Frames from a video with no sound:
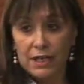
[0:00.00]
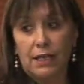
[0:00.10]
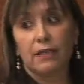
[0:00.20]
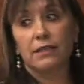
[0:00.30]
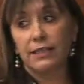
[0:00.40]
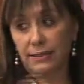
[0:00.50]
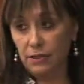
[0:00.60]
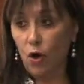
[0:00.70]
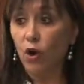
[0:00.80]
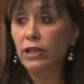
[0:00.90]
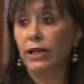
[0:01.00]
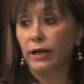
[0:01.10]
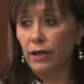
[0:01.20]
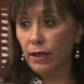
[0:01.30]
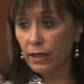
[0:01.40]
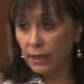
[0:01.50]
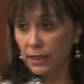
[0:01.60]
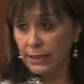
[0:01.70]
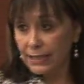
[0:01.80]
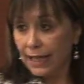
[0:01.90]
in this older
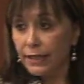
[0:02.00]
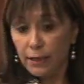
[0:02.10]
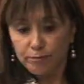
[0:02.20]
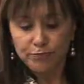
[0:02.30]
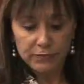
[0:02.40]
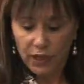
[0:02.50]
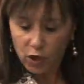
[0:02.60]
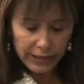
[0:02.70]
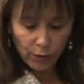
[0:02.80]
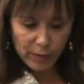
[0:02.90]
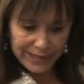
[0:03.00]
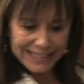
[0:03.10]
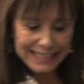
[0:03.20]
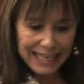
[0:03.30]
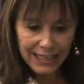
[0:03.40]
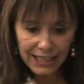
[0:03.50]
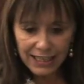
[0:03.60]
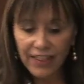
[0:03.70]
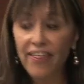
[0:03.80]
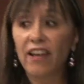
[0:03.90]
study, older women study,
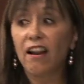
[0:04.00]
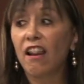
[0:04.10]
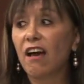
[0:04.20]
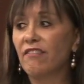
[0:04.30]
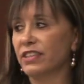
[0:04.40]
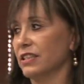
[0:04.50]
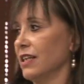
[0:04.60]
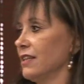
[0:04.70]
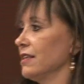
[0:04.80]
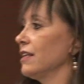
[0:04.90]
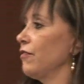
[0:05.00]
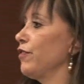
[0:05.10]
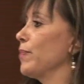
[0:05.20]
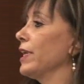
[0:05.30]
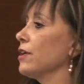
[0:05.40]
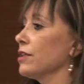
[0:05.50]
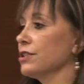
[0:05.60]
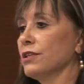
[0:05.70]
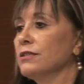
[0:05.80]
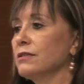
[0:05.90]
they loved the, the female
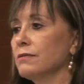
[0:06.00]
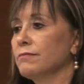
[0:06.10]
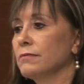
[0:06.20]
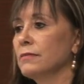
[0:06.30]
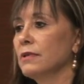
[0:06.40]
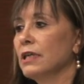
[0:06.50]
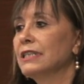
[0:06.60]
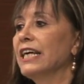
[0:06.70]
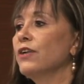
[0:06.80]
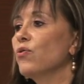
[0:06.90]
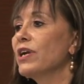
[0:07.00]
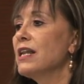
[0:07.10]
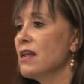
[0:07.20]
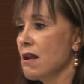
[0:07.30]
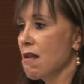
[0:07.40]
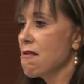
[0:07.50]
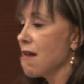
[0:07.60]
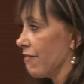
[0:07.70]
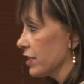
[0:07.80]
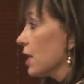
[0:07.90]
condoms. They really
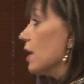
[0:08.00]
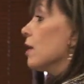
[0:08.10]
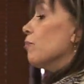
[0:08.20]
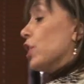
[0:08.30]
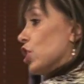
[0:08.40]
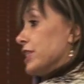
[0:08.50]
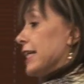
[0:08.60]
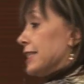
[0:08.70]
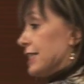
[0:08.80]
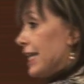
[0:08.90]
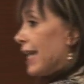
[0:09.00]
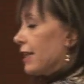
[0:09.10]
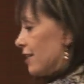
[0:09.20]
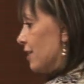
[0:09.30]
love it because they said